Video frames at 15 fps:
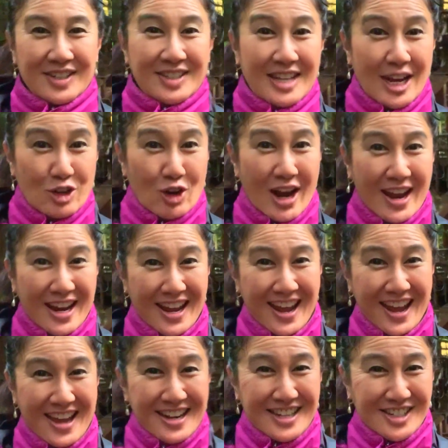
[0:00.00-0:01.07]
Stay dry,
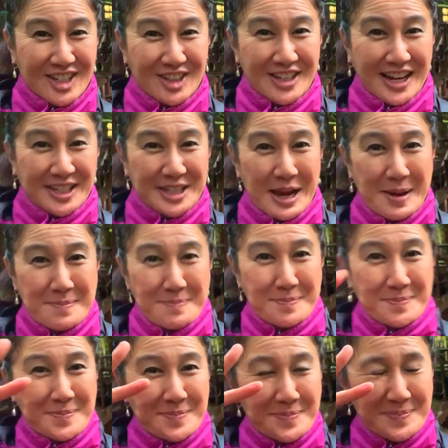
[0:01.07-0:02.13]
and until next time,
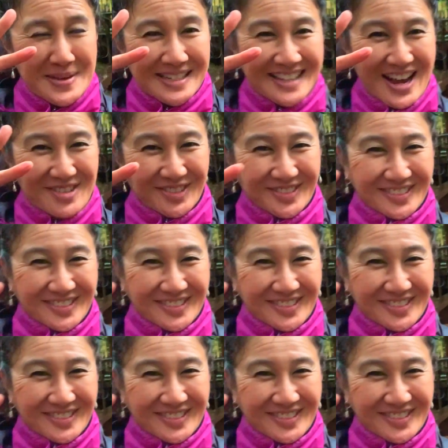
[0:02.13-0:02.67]
peace out.